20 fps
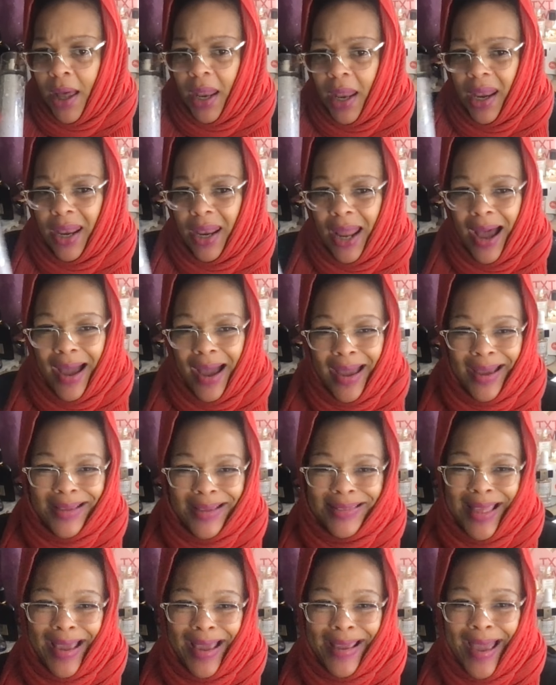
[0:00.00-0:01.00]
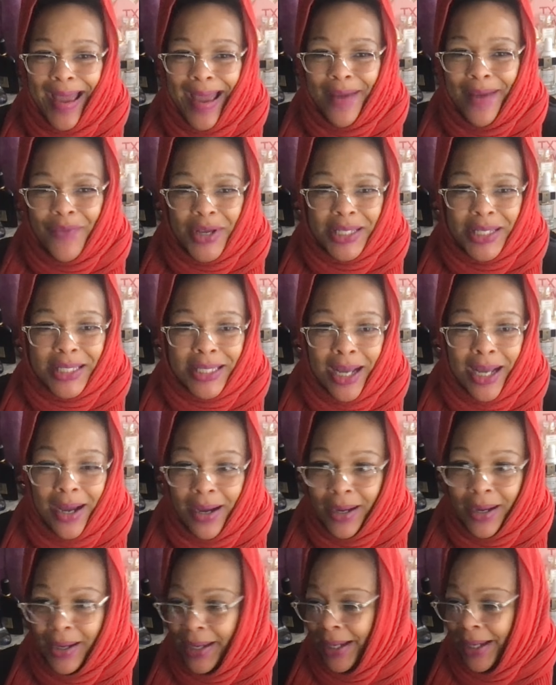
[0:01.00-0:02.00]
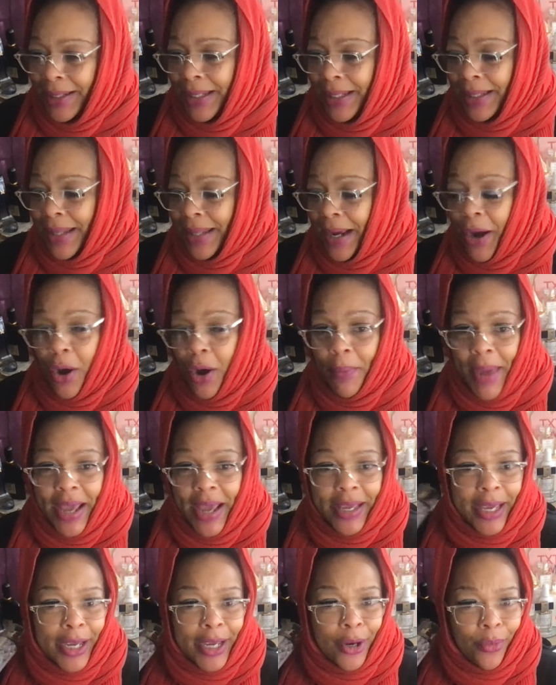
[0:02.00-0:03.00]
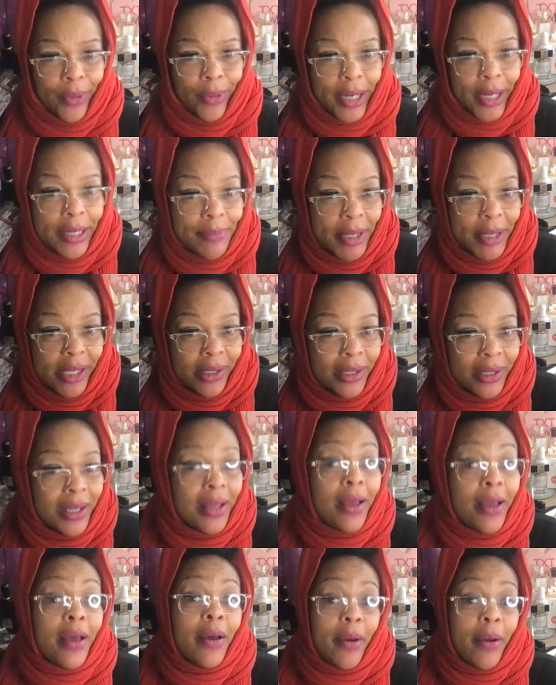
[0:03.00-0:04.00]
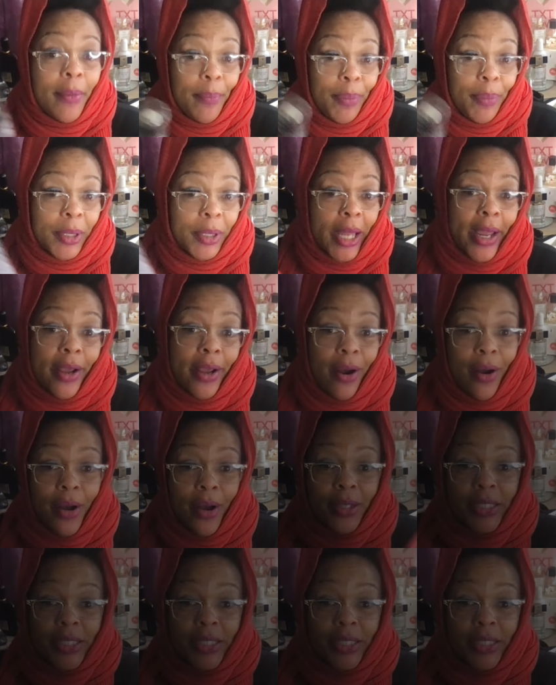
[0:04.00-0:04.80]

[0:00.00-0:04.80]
Like, they gave us Tonka, and then they're going to make it creamy. Play all